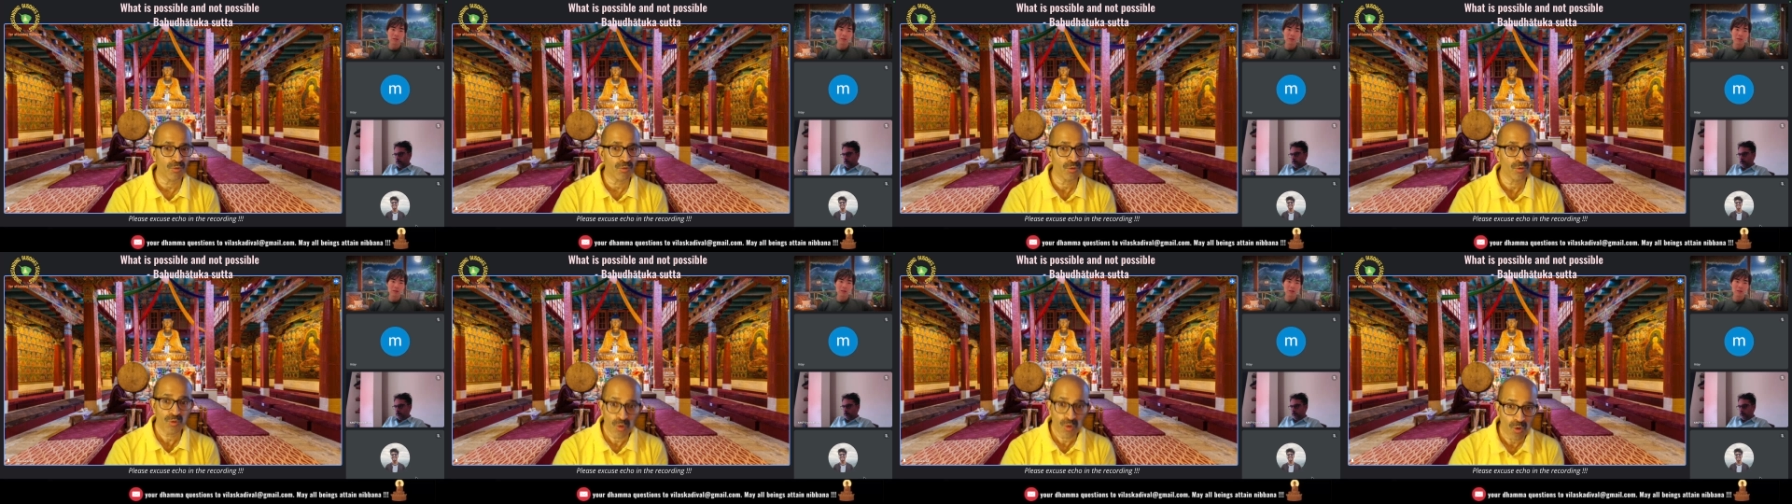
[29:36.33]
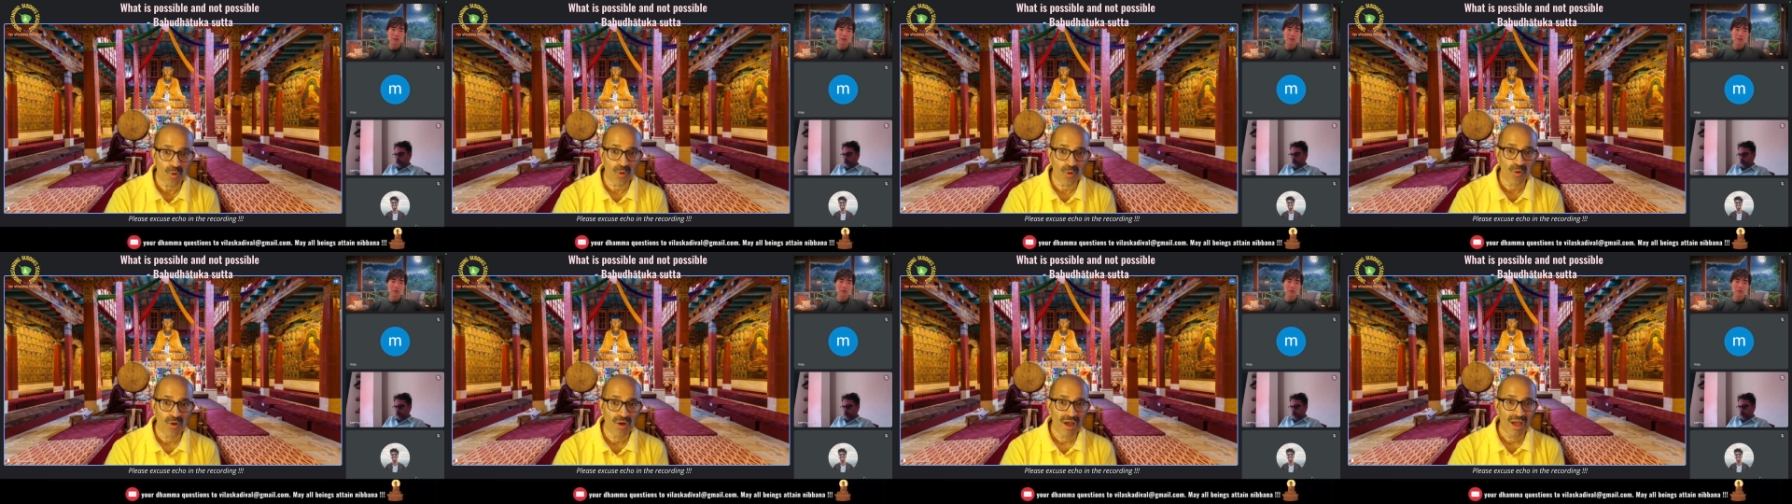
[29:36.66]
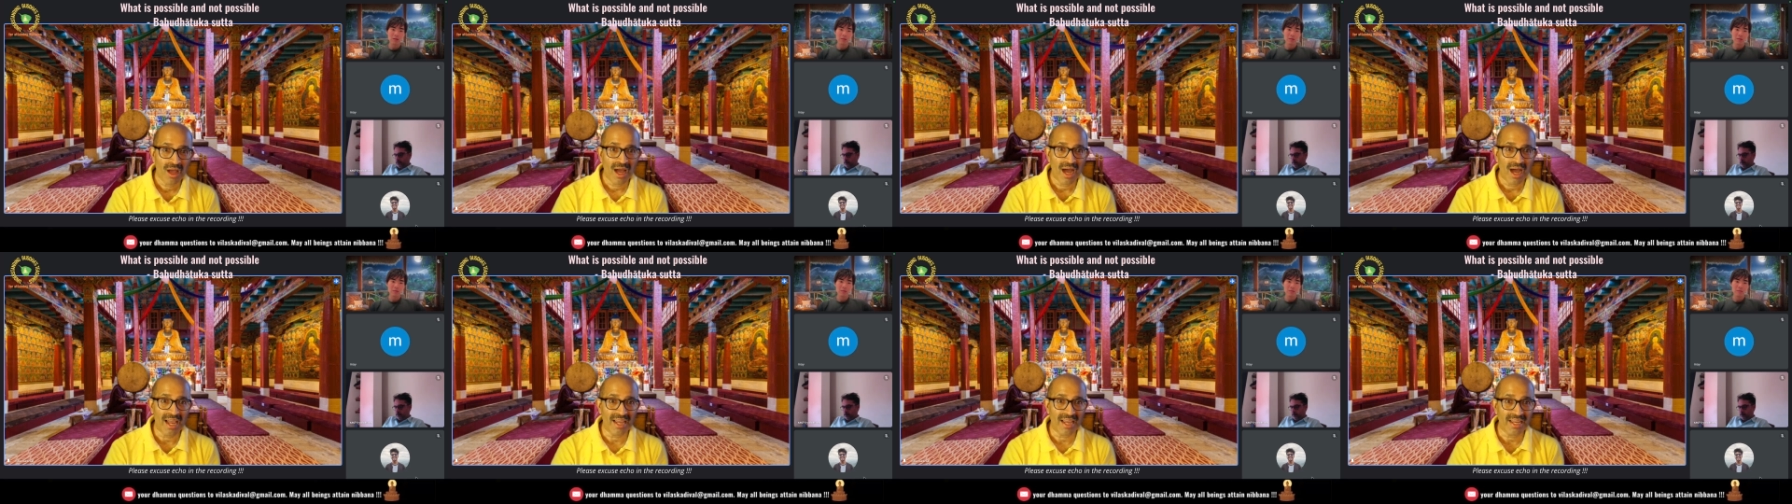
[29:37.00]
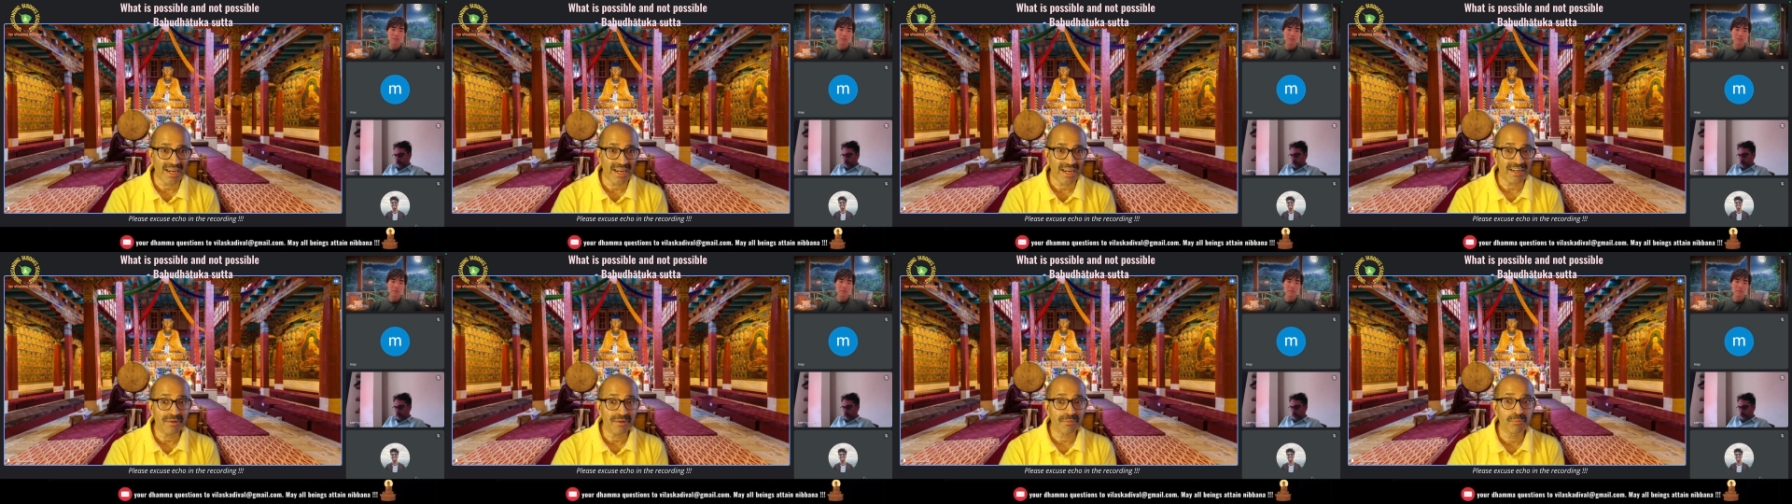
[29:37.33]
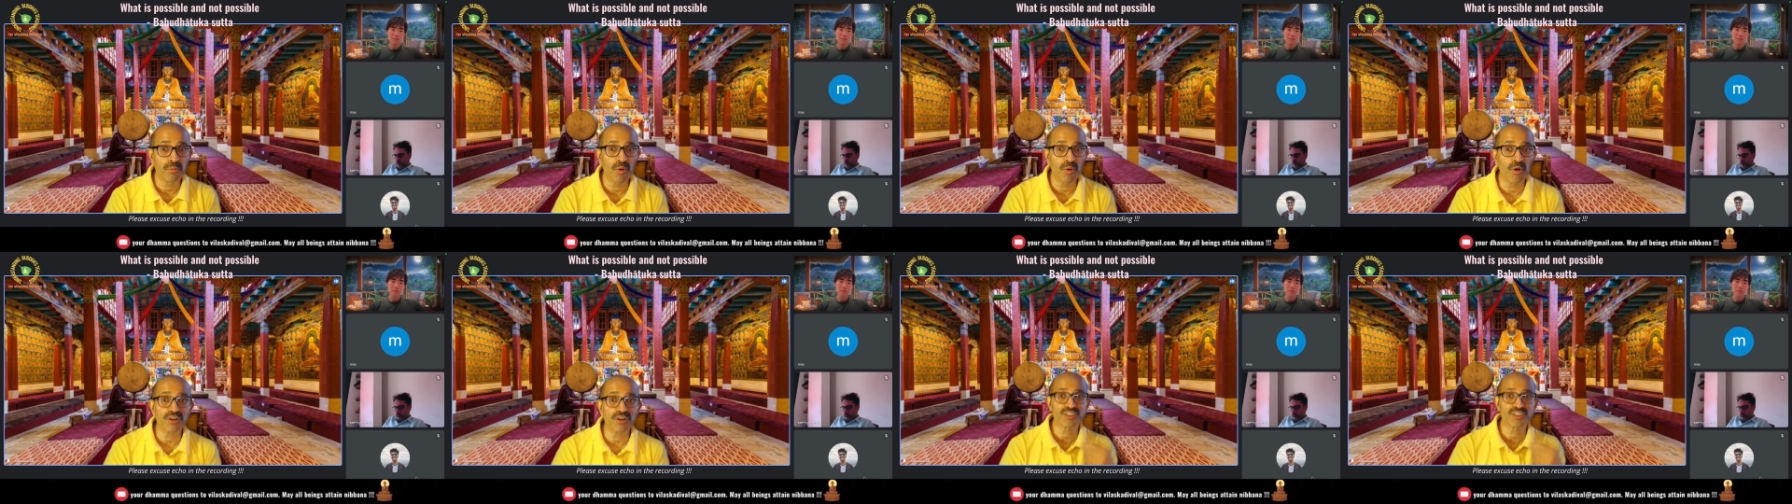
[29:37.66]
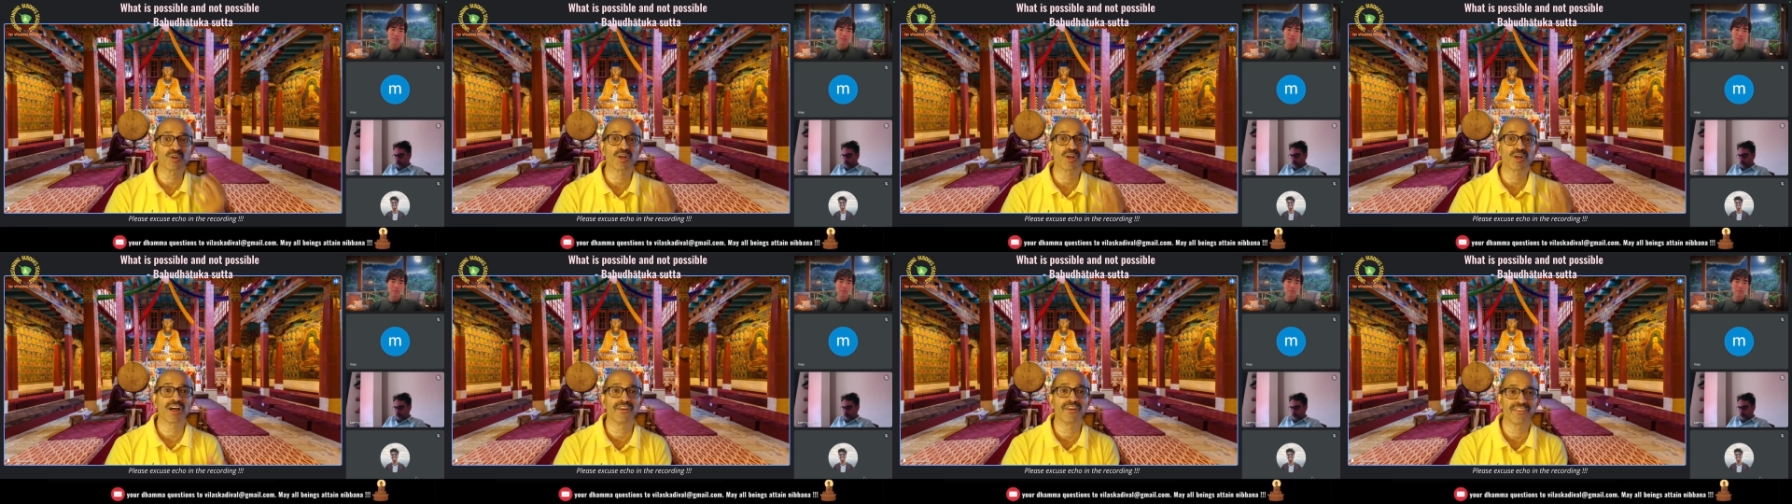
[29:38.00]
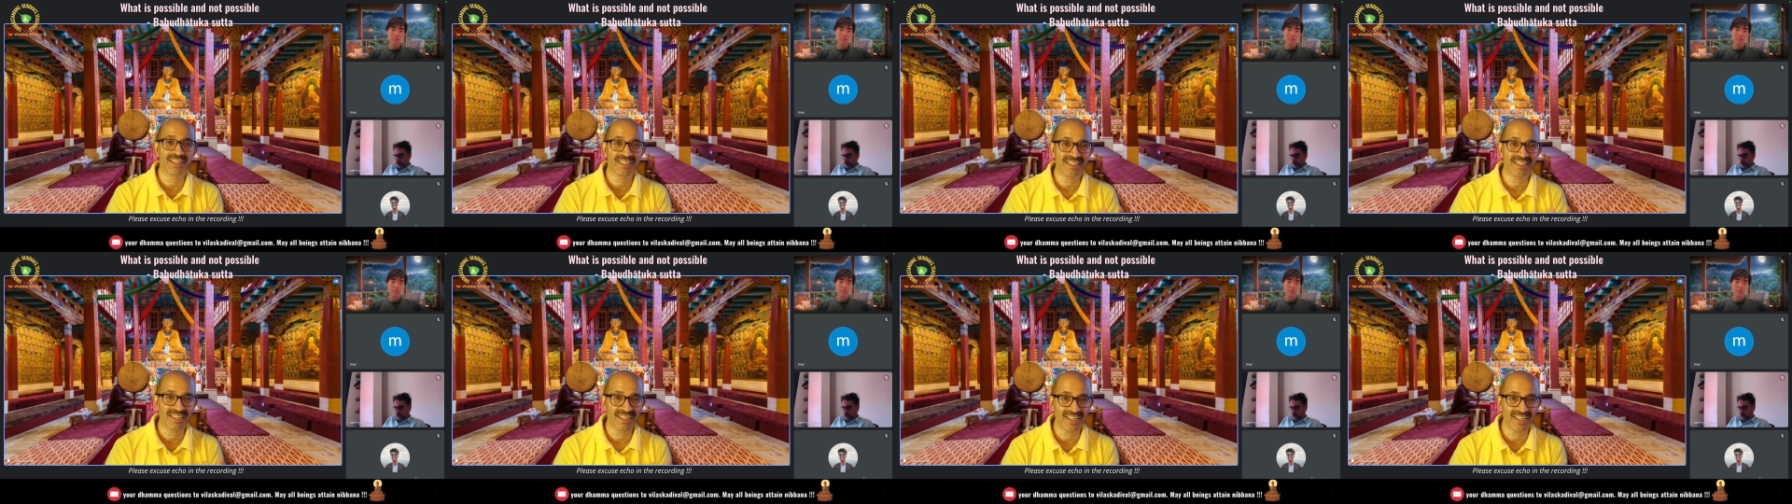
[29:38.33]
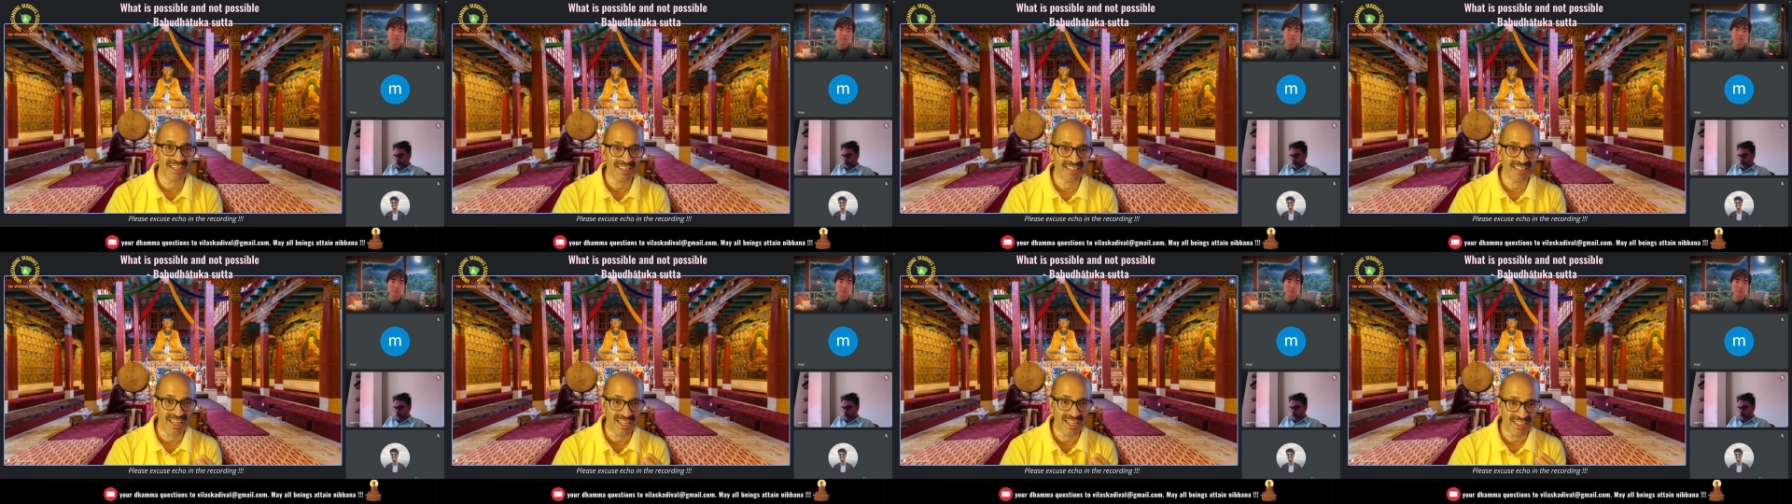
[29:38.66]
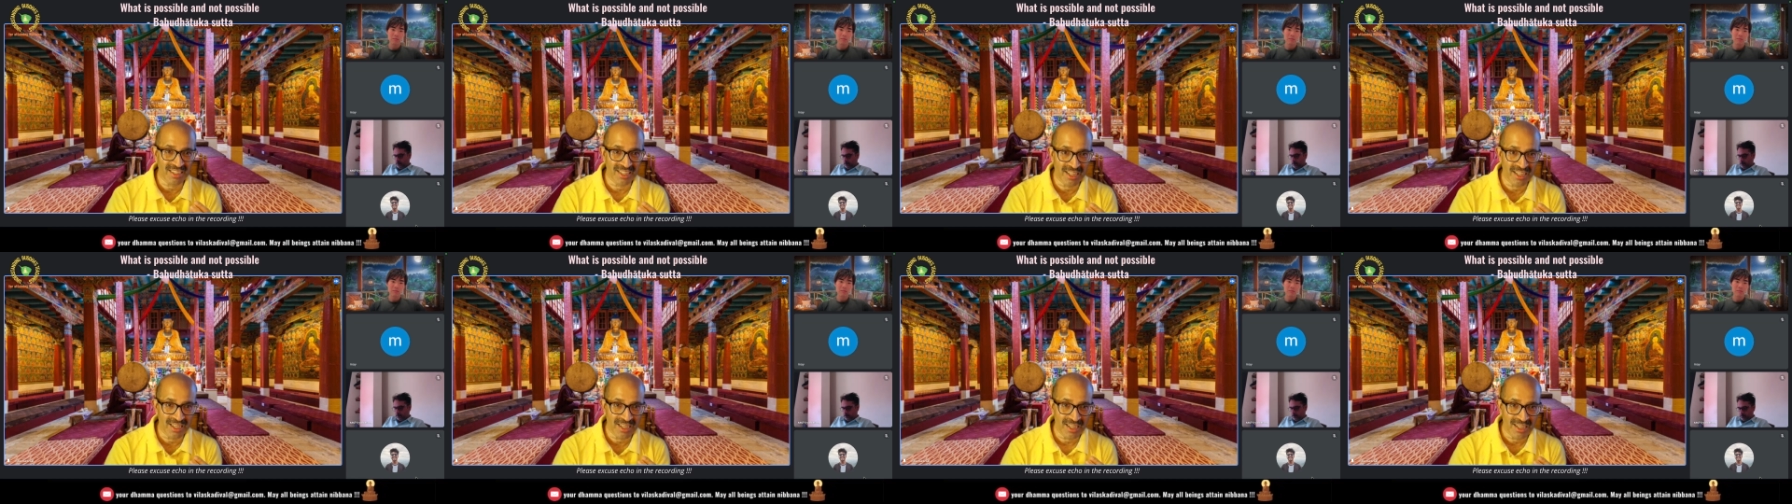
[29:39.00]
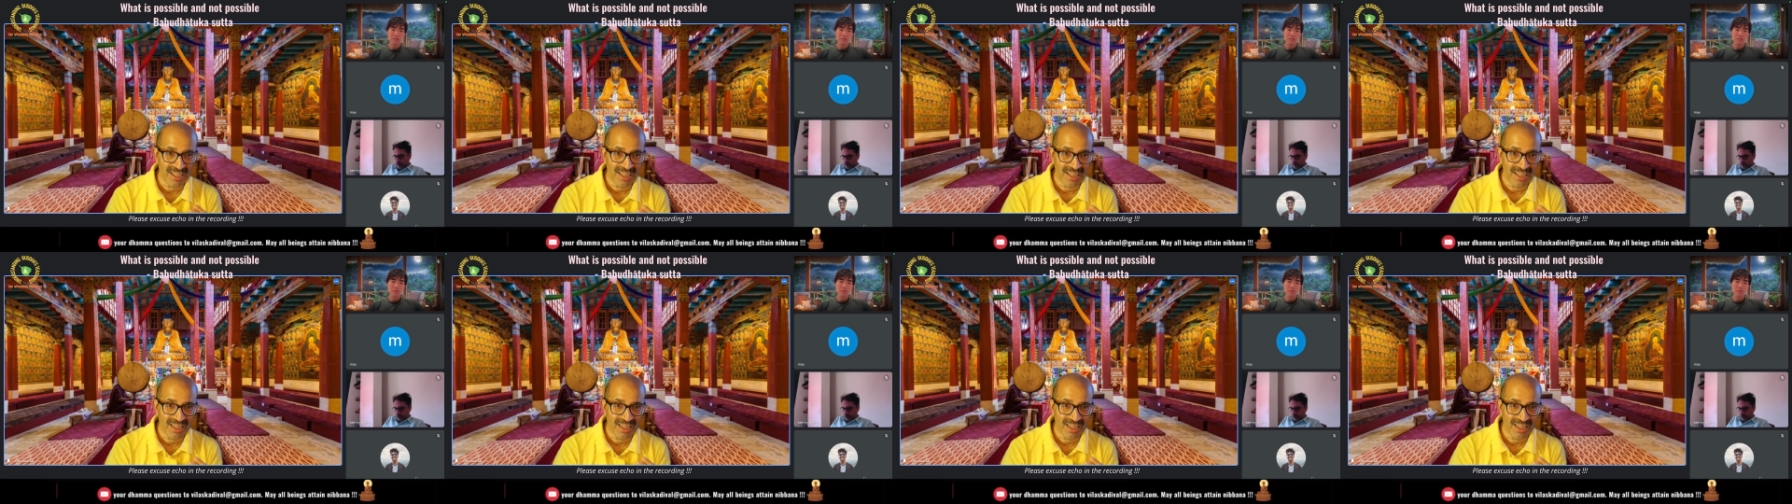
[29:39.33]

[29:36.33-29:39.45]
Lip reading: No, I get more Sukha Vedana than the